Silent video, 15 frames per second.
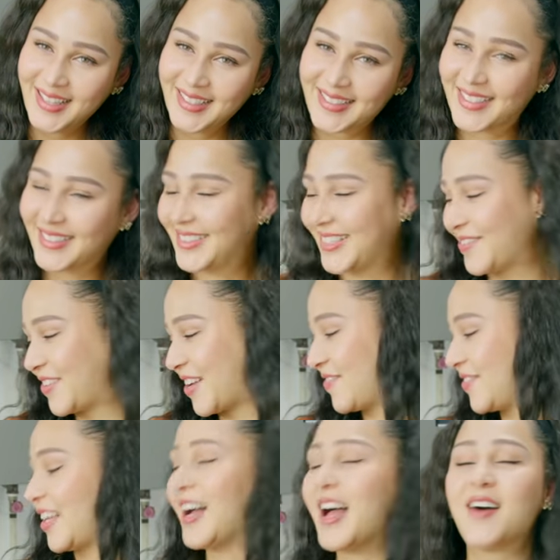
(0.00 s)
So
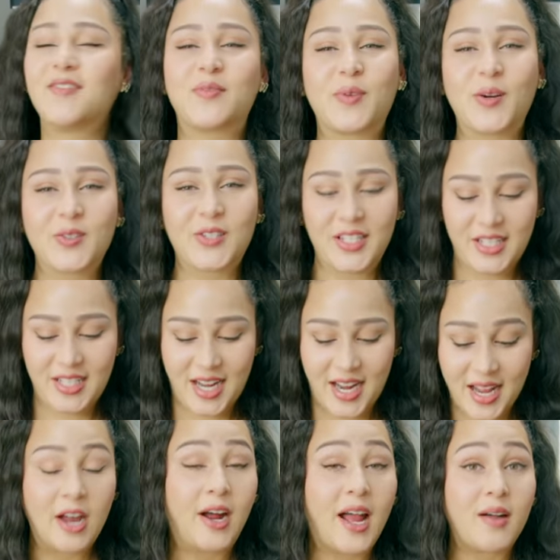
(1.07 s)
sometimes I'll have a protein
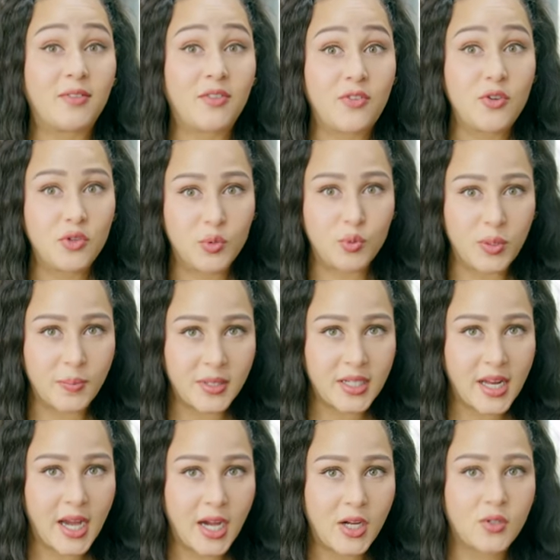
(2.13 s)
shake and I'll have a few sweet
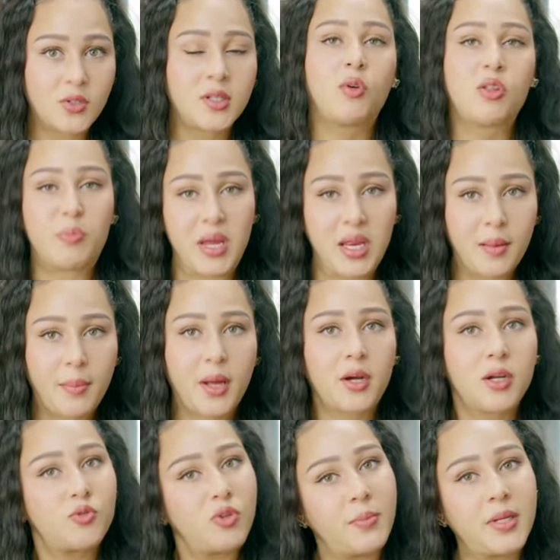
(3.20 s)
potatoes with peanut
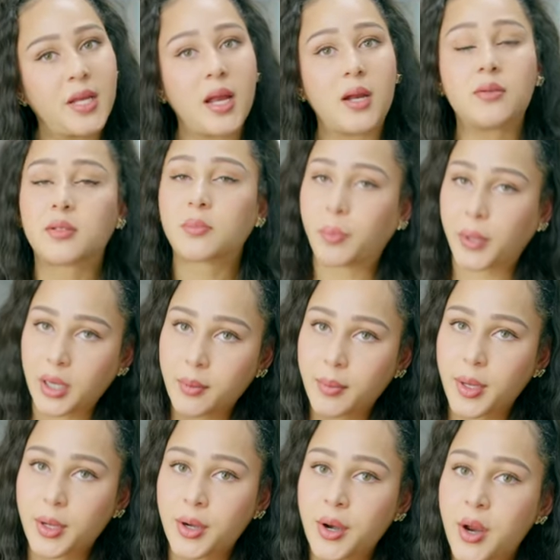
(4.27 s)
butter. Sweet potatoes and peanut
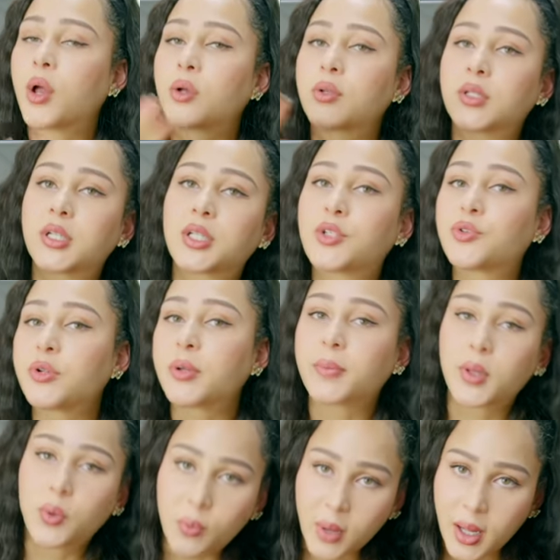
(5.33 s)
butter goes
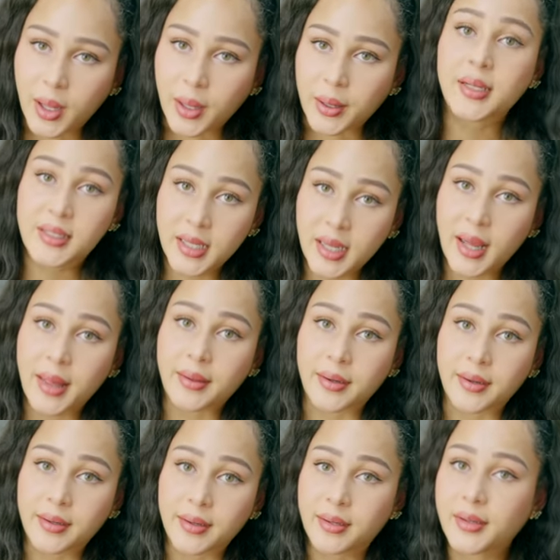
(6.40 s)
extremely well
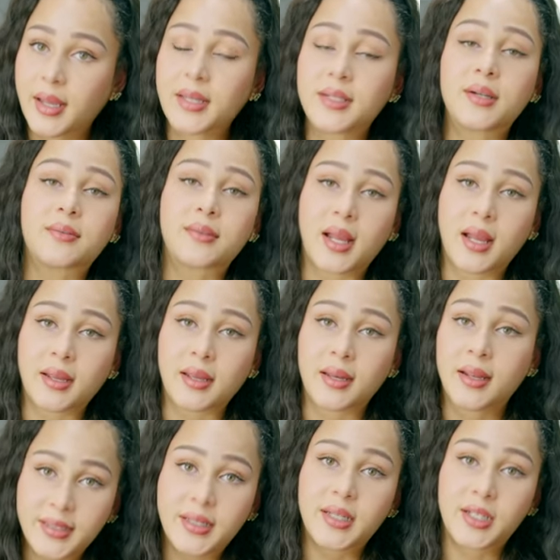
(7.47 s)
together. Okay, don't knock
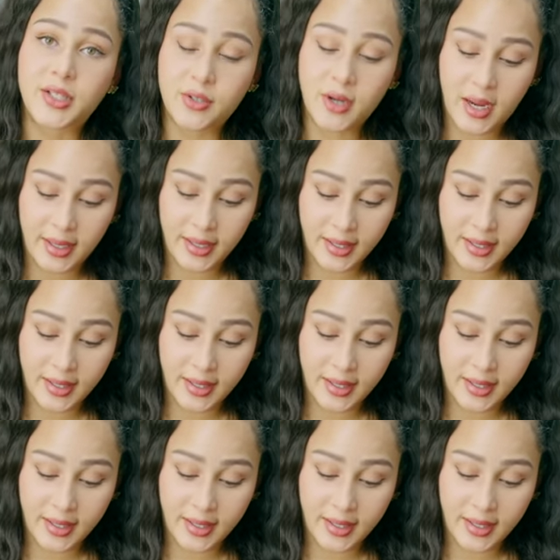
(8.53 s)
it till you try